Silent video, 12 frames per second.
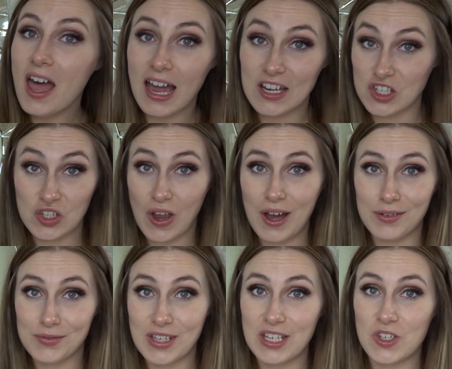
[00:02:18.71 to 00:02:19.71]
I just can't
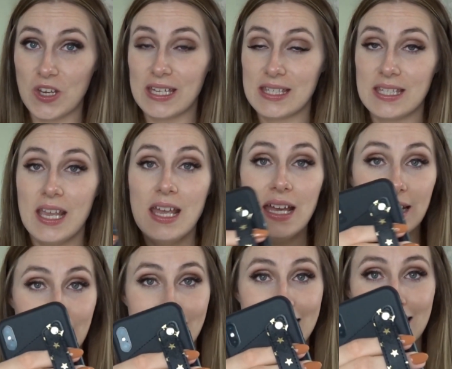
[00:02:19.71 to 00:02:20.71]
reach it. Now you can